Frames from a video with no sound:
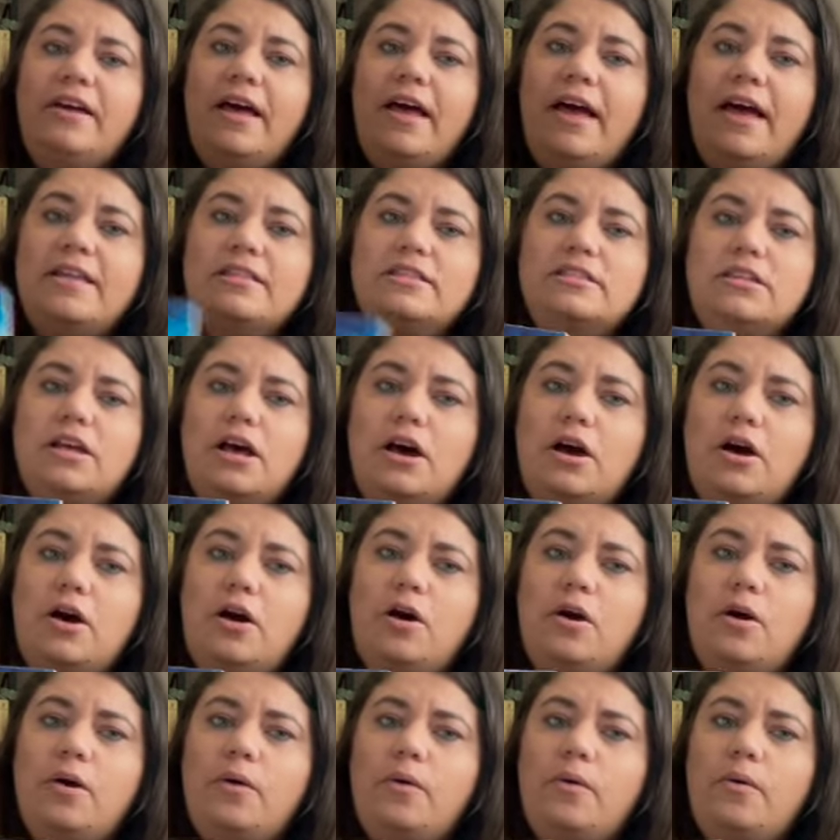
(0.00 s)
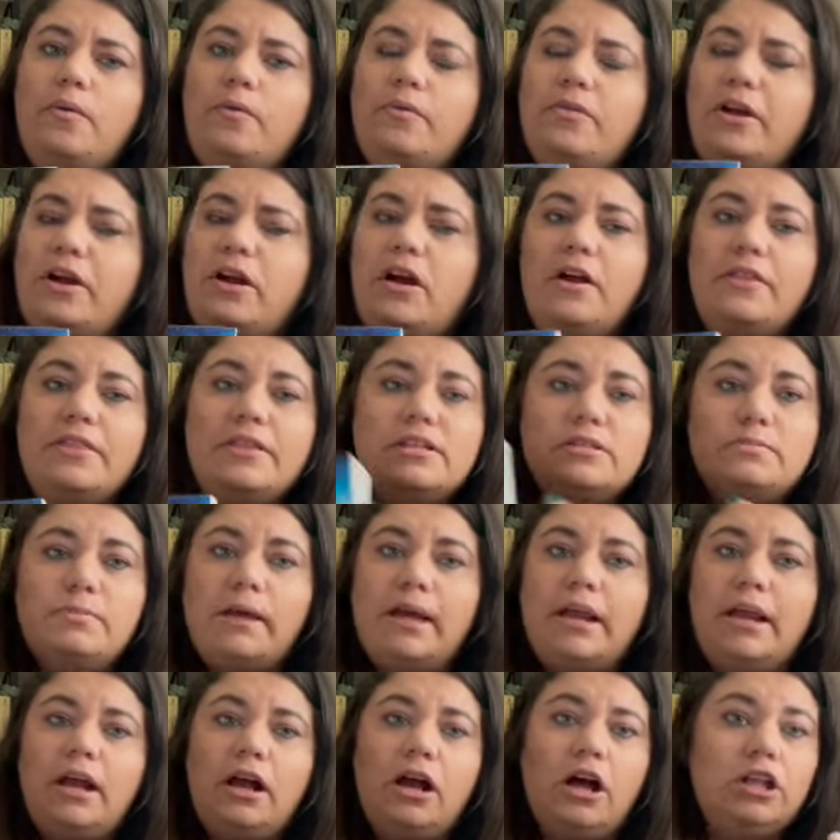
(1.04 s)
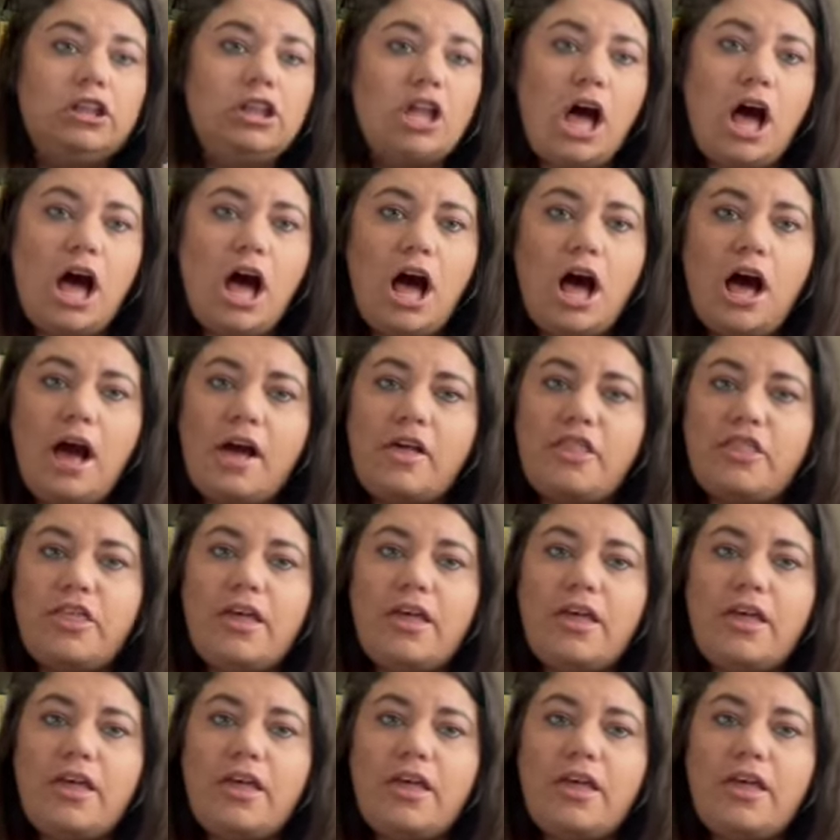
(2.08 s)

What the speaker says: And so they're on this planet called Not Hoth,